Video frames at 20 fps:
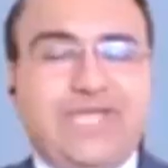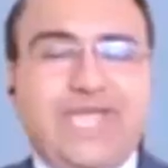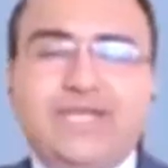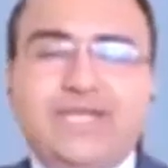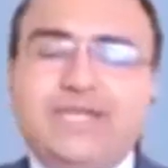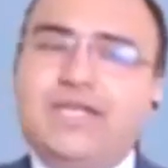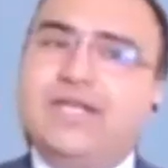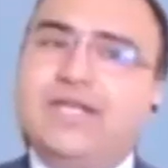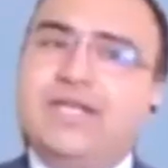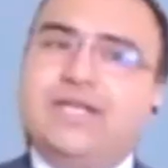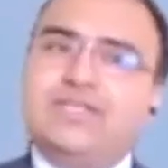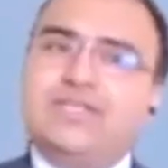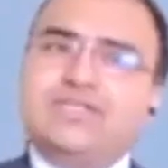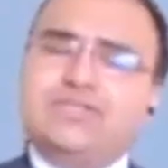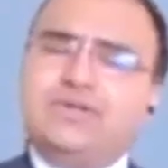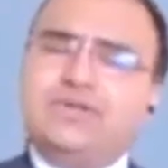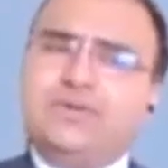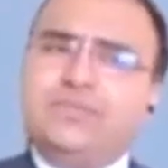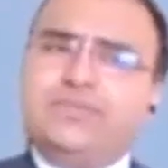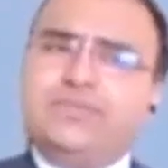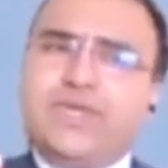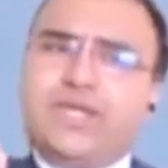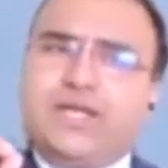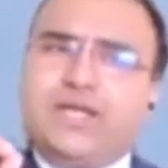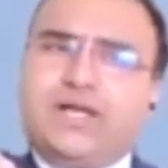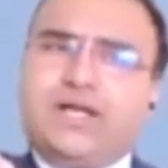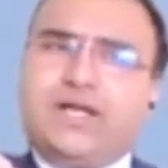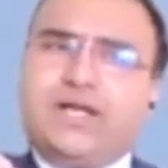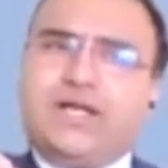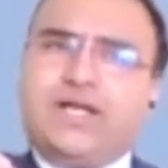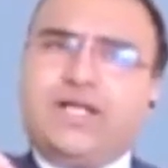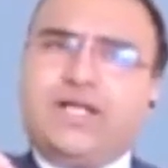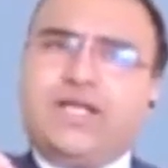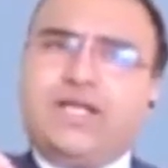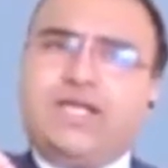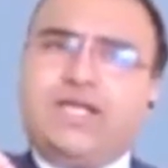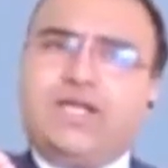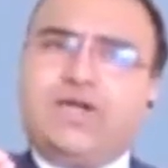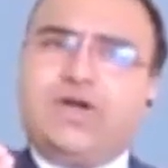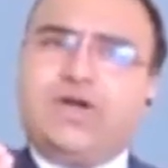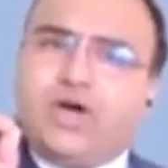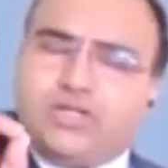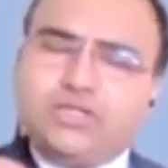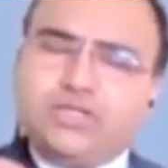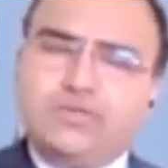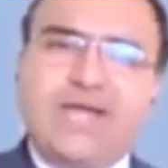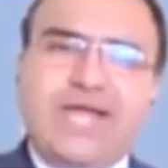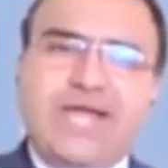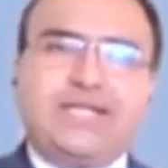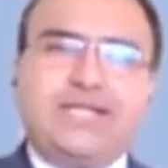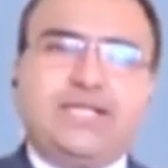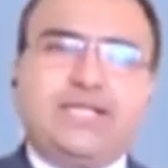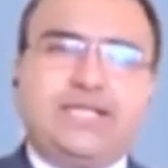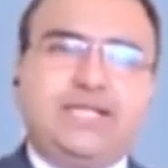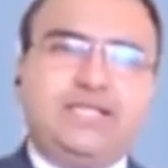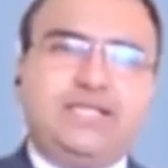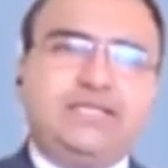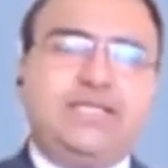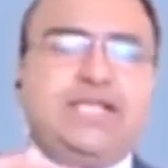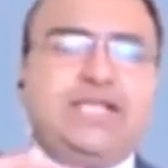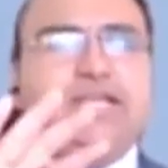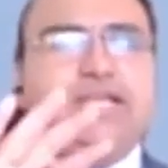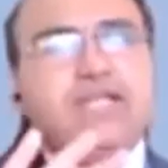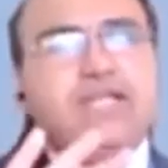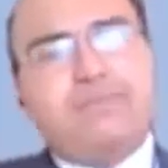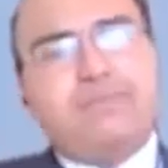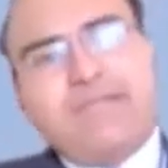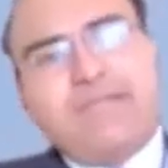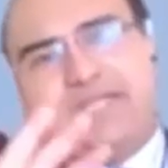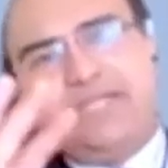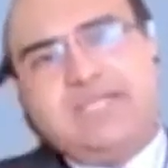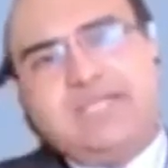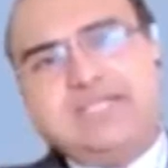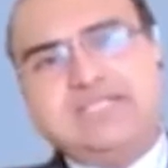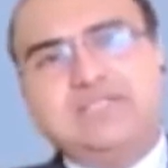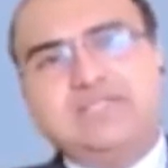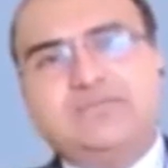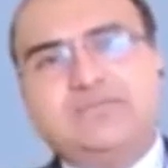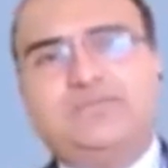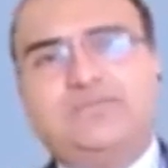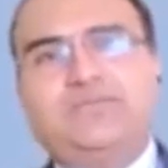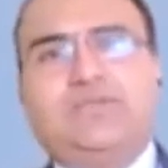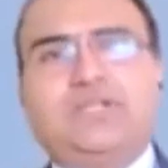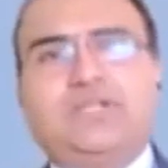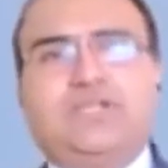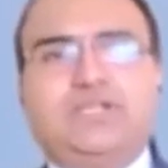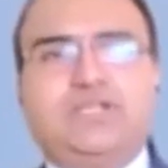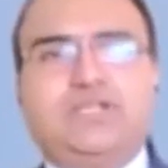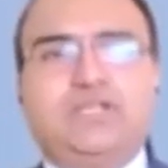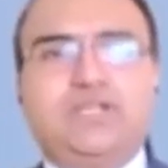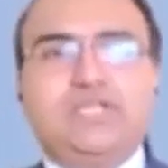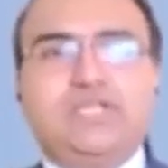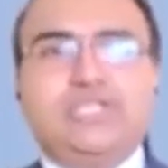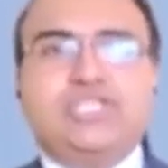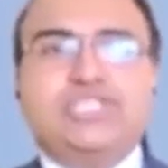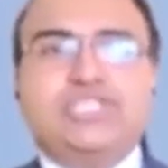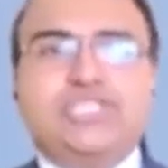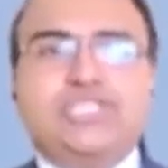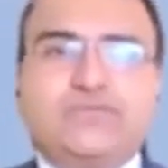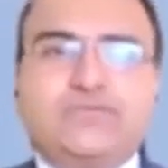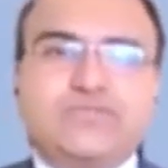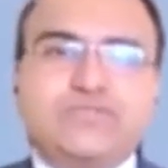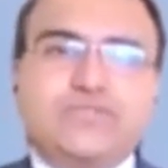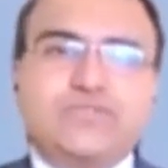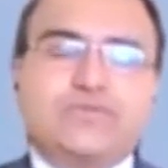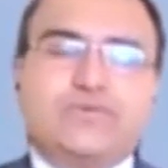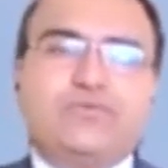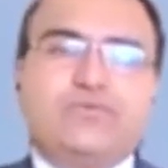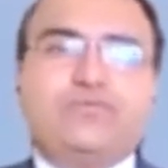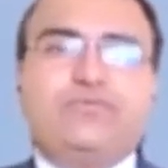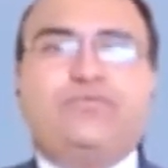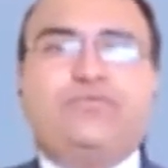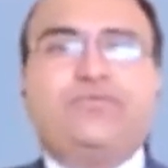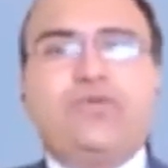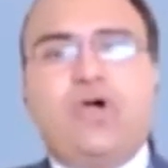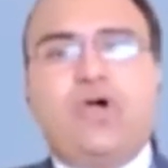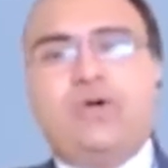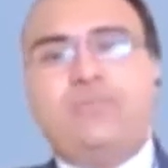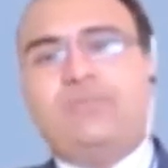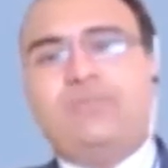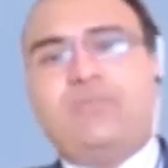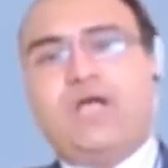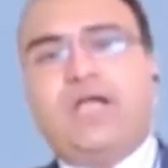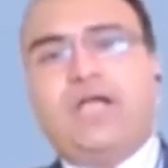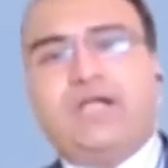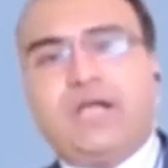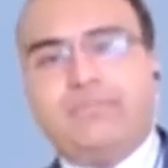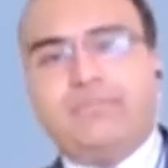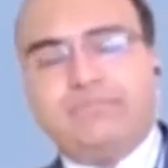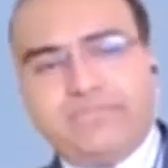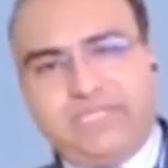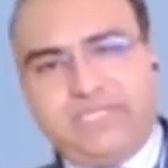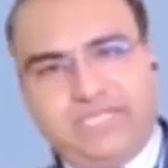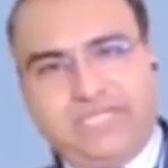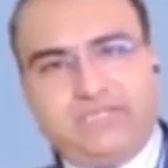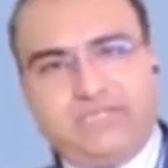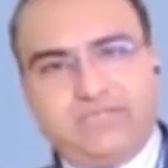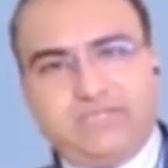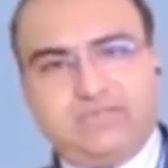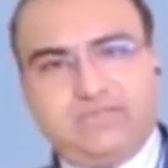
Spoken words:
Right? So automatically, the independence of work shifts from a company